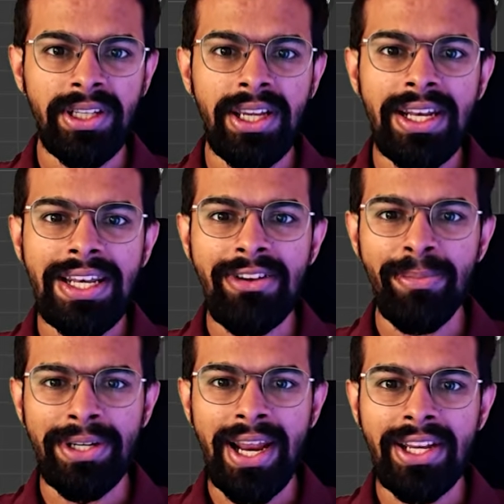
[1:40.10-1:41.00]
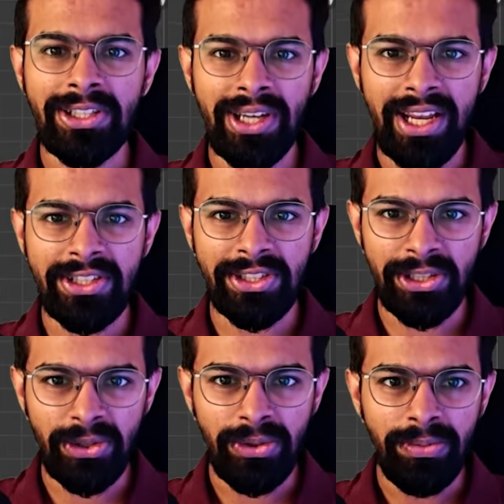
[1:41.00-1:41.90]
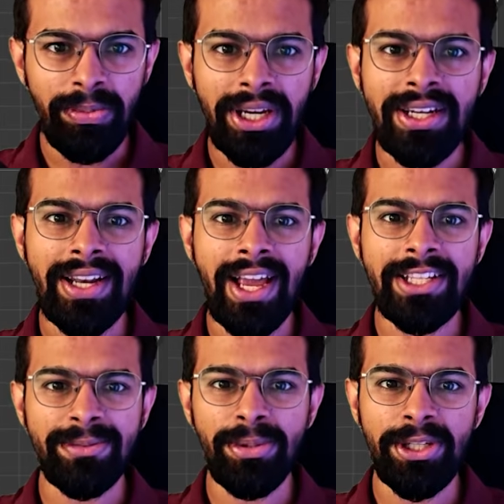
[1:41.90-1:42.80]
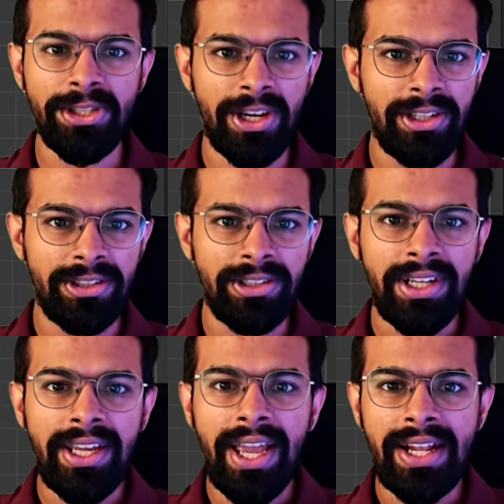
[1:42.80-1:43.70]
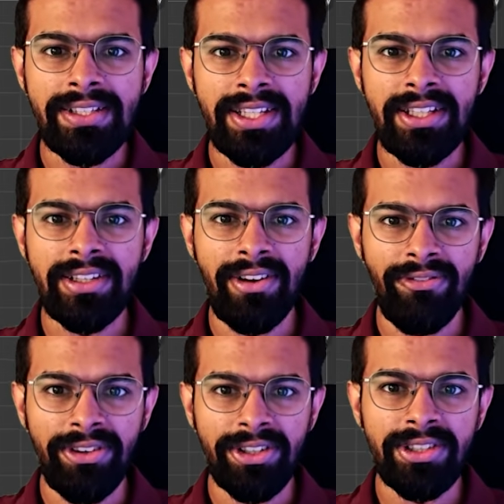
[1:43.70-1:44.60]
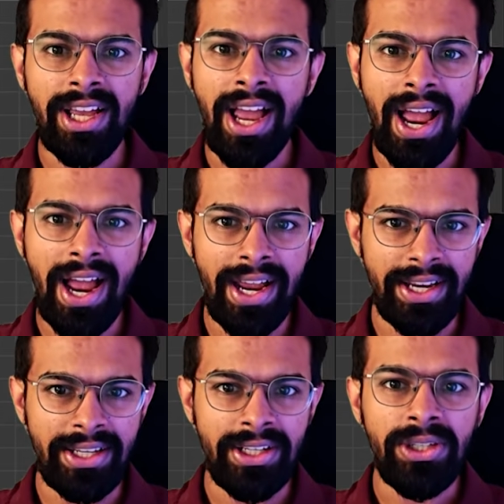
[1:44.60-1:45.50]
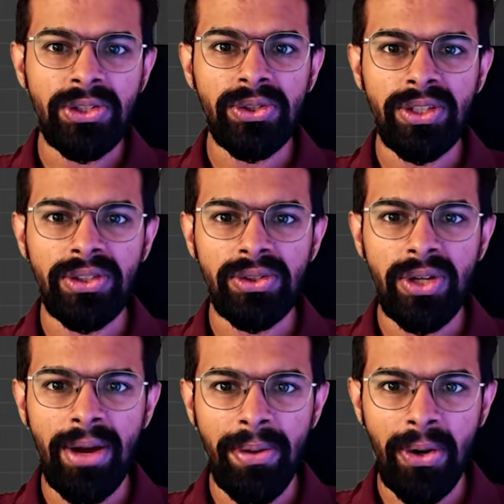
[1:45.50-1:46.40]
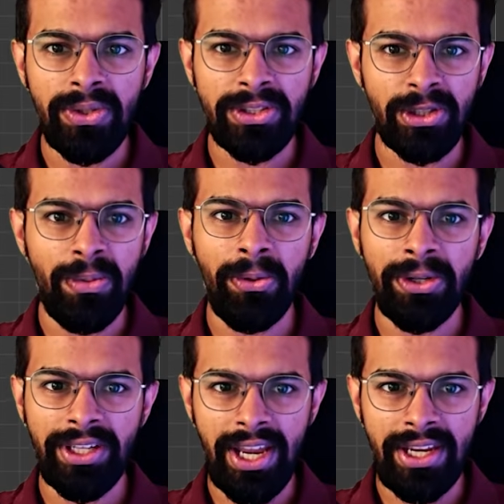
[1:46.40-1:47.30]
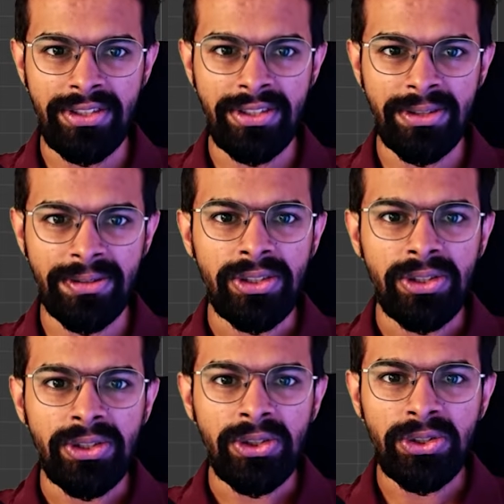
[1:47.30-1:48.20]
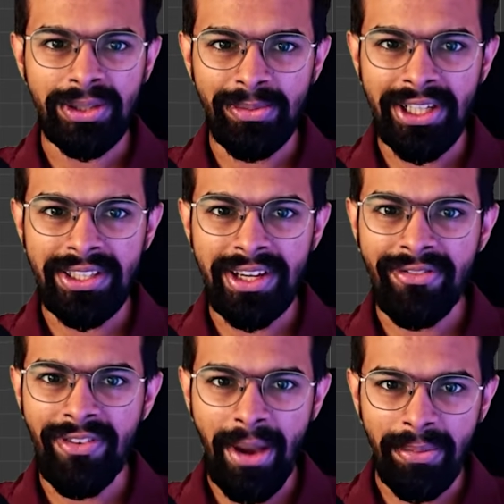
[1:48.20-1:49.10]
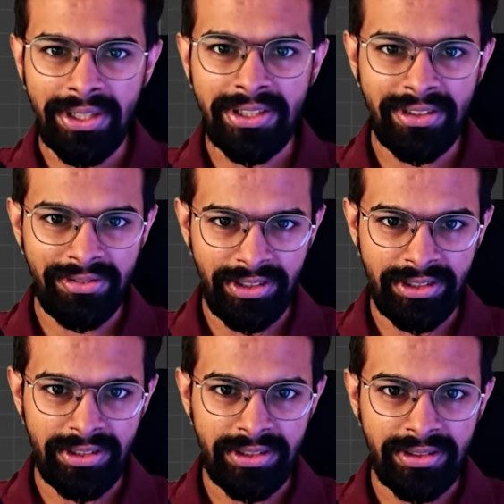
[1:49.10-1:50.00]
Leave metallic at 0, pick a nice beige color and set the roughness high to about 0.8 to simulate a fabric surface.